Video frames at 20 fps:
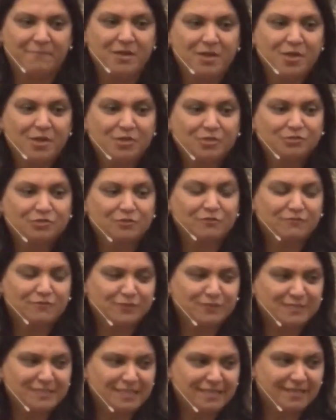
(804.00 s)
Um, so the
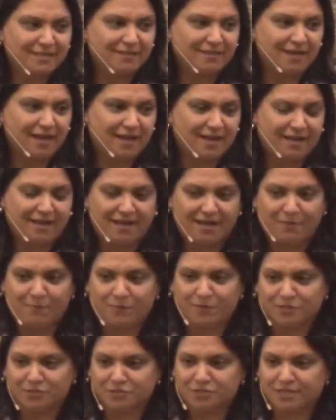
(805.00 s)
first thing uh, I
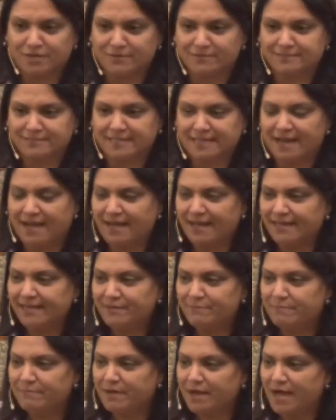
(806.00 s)
want to share is that I
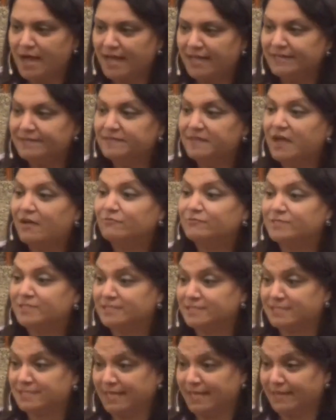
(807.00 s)
am. I love
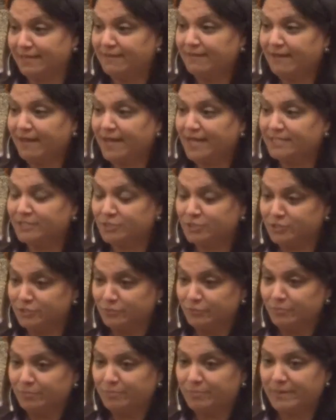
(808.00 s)
to sing. I
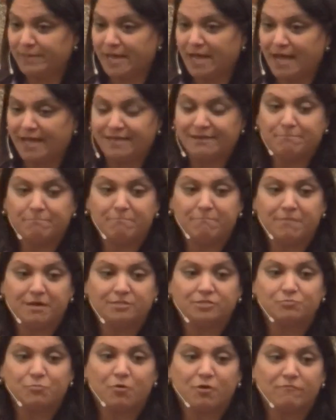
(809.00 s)
do, but I am
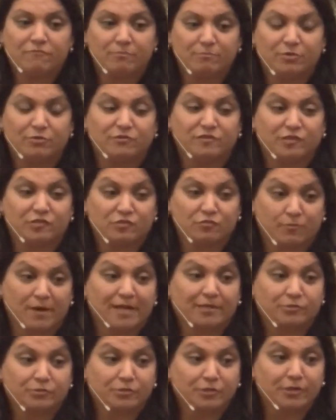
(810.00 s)
much more of a music
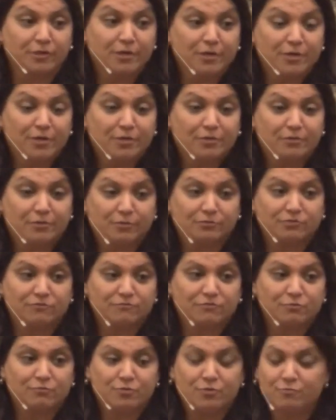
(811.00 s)
director. Those
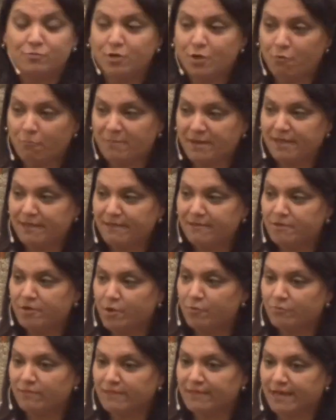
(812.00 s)
of you who know me
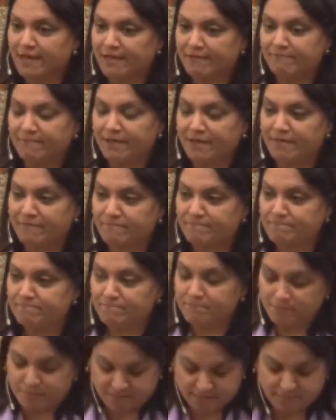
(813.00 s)
know that I've, I've
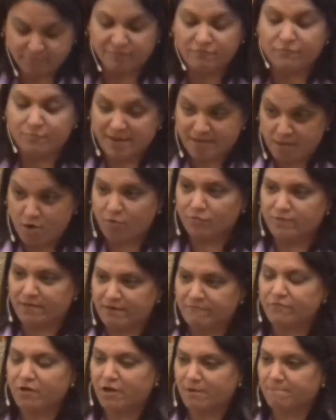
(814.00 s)
some of you may know
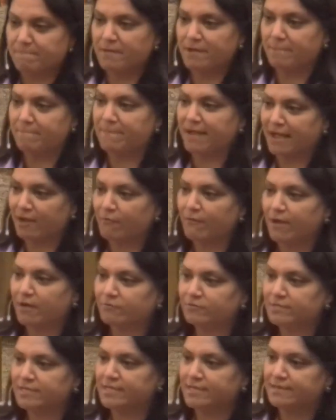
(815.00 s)
that I've got a, a
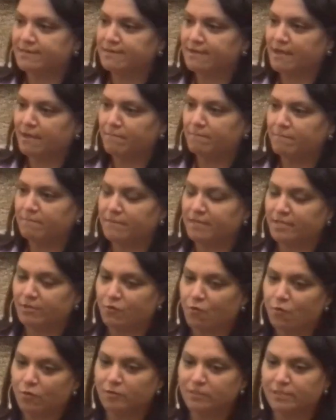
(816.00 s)
background in, um,
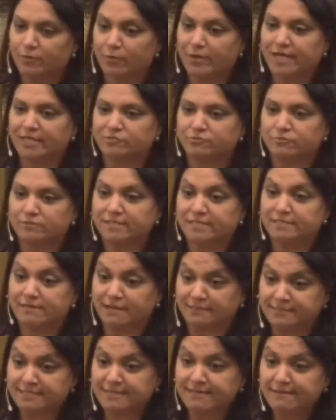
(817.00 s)
in choral and orchestral
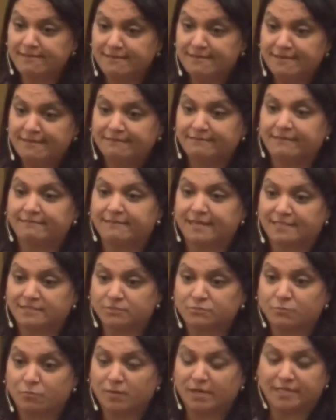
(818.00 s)
conducting, that
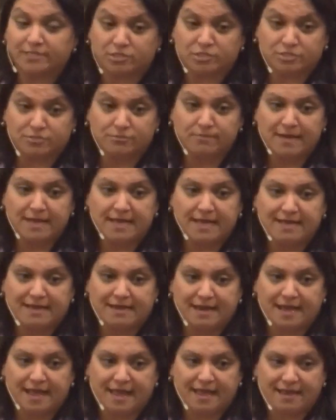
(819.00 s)
that's what I do.
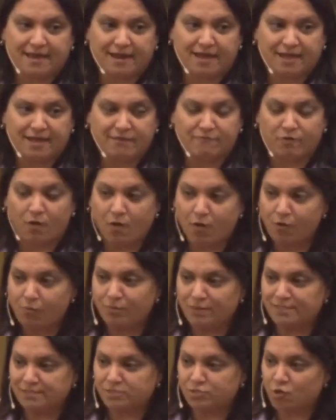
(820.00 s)
And, and I have
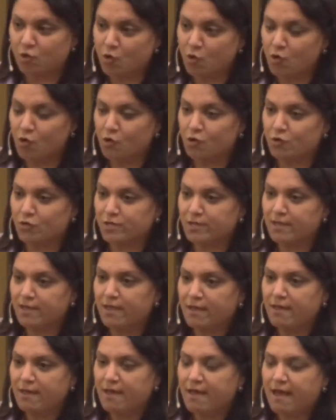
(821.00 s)
always heard
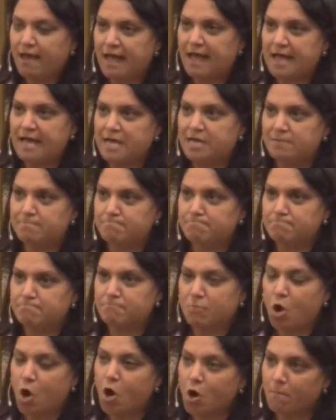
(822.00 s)
um,
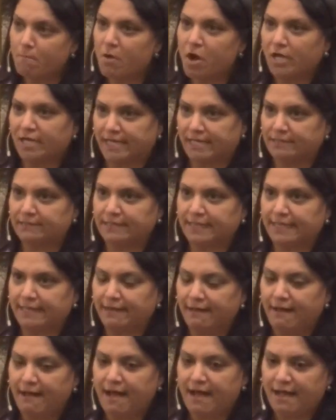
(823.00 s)

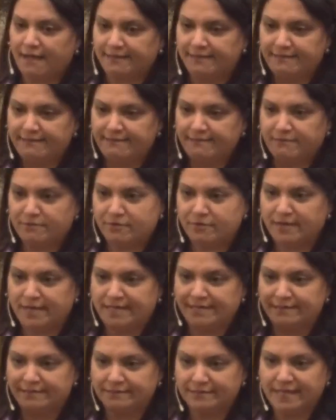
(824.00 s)
harmonically. I hear
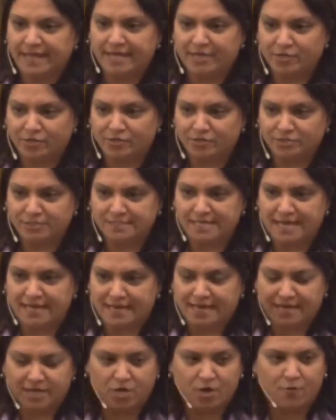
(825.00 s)
in layers
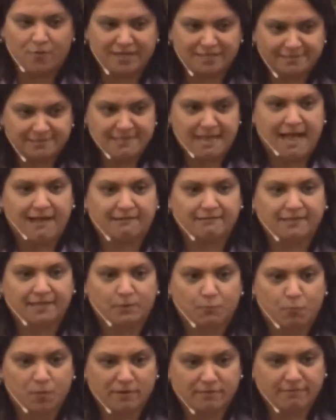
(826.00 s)
and I know
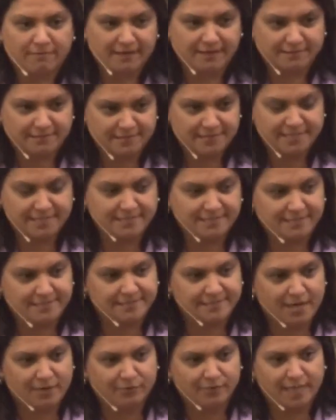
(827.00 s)
exactly what things need to
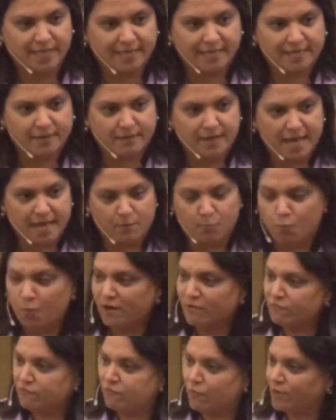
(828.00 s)
sound like and, and
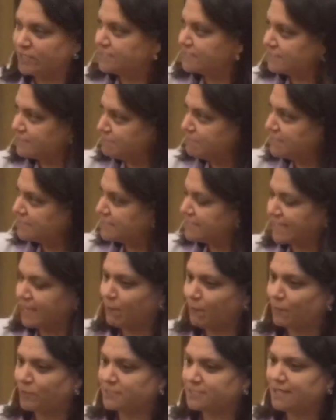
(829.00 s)
what voice is
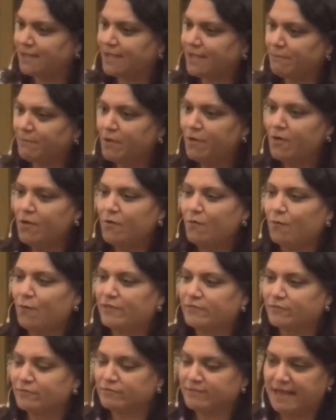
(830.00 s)
missing at what time,
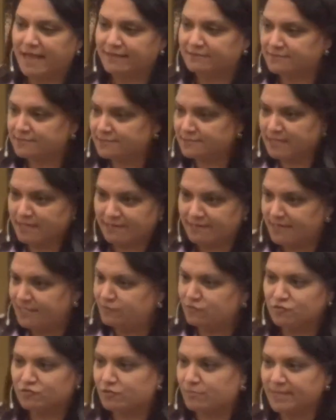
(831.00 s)
whether that's an
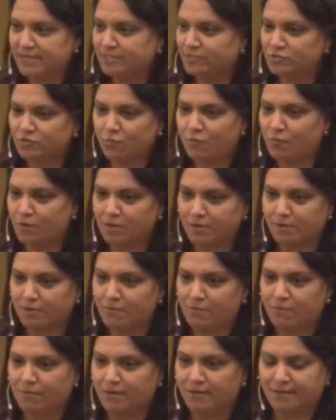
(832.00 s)
instrument
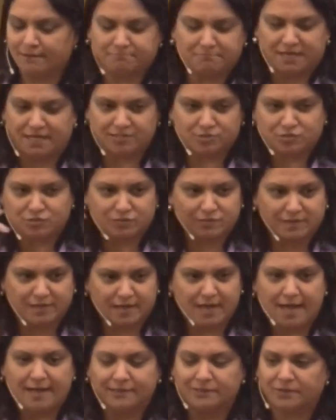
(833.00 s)
or, or a, a
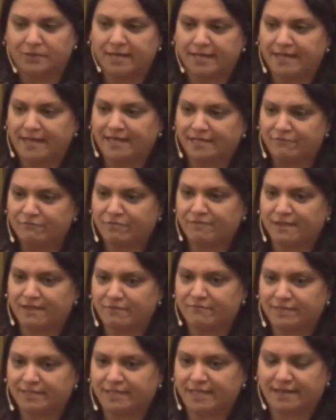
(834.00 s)
certain color. I kind of
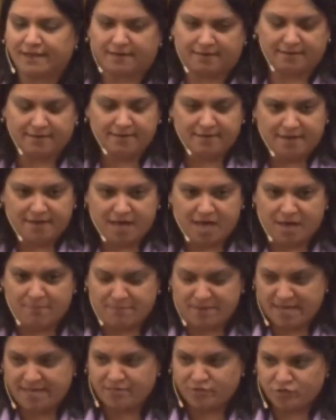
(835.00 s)
think of it like a,
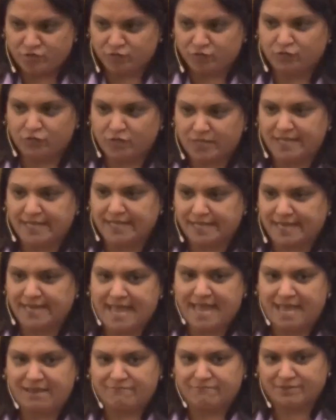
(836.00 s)
a painter looking at a
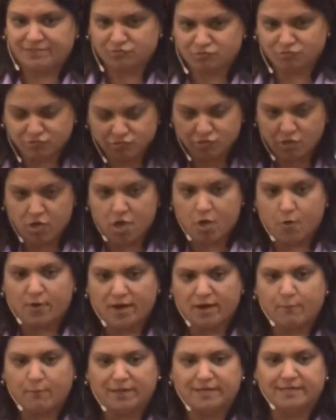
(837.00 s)
canvas, just
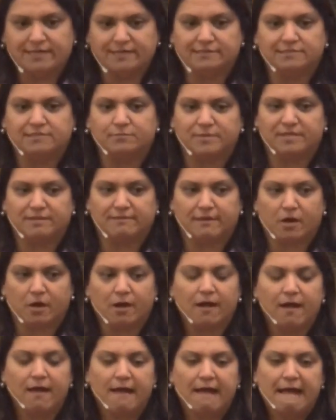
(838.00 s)
knowing what needs to be
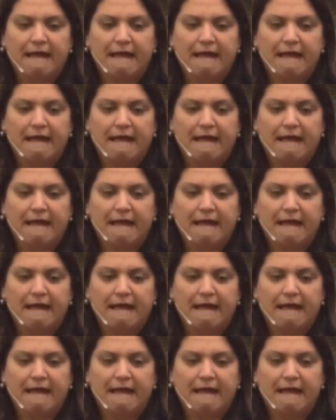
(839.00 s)
there.